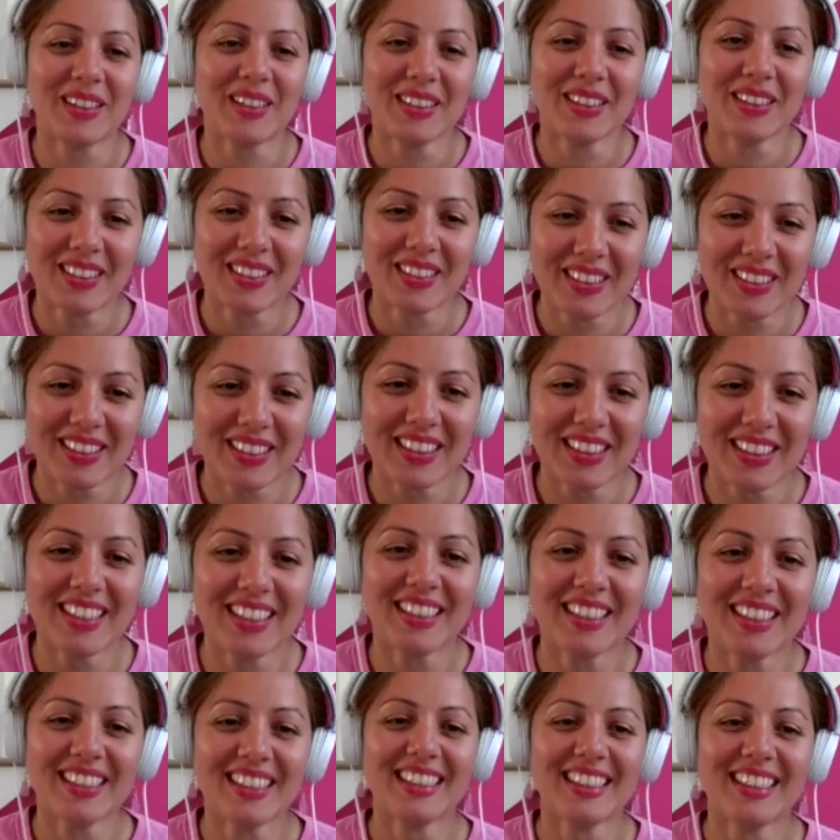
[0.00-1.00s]

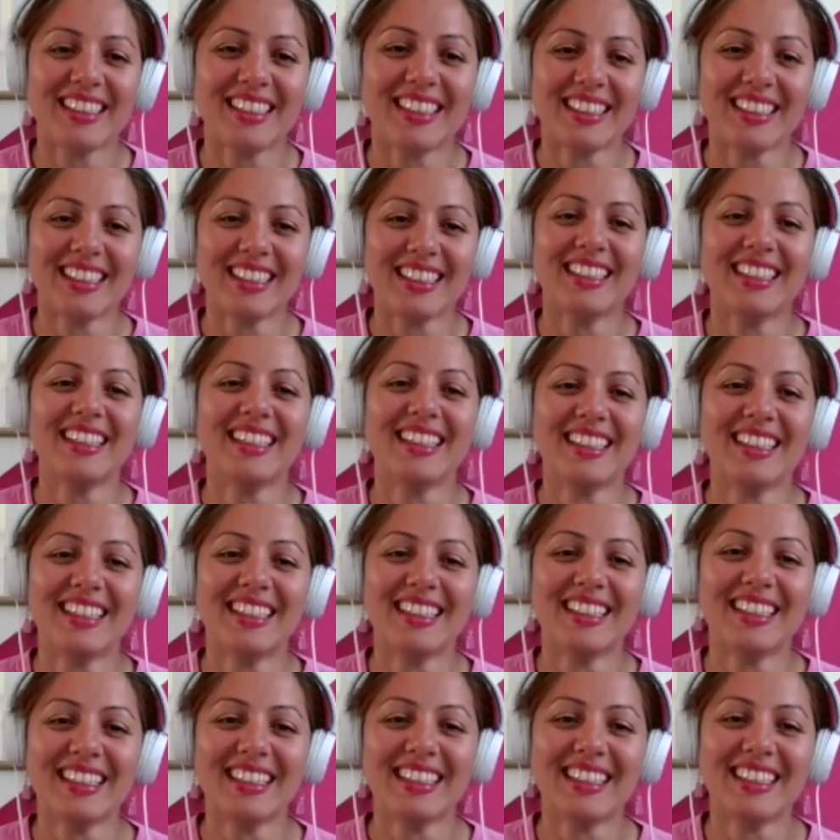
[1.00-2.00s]

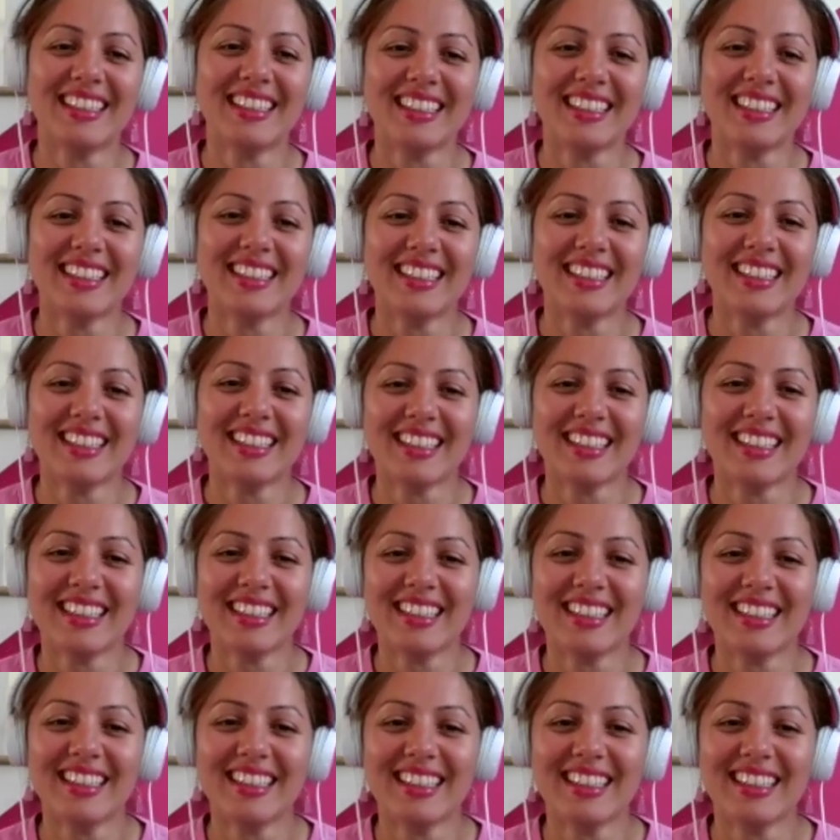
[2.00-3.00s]

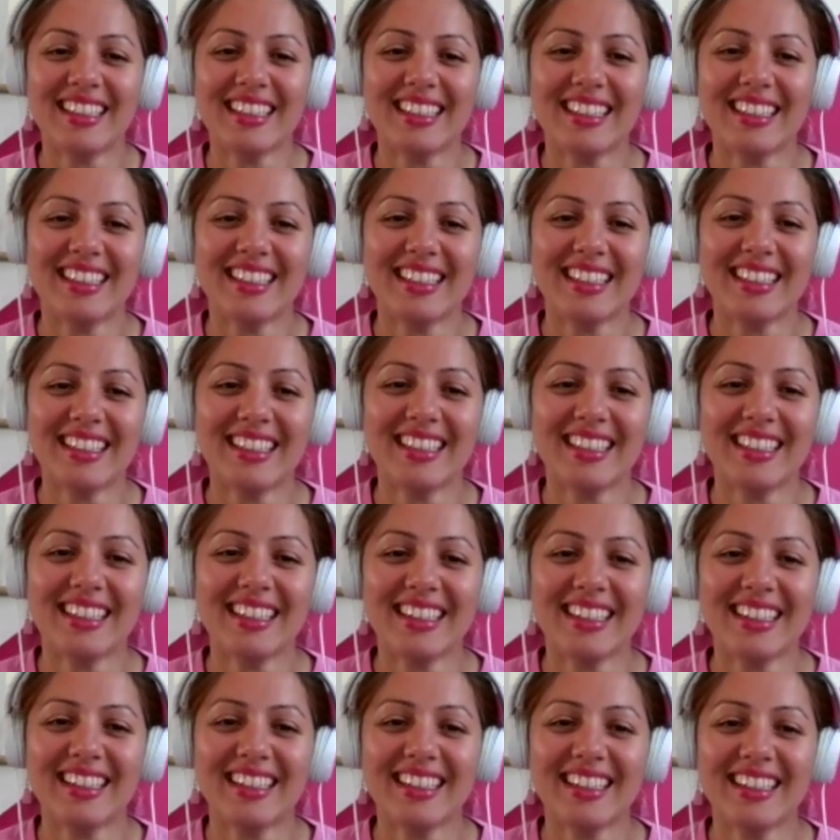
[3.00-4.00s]
This person isn't speaking.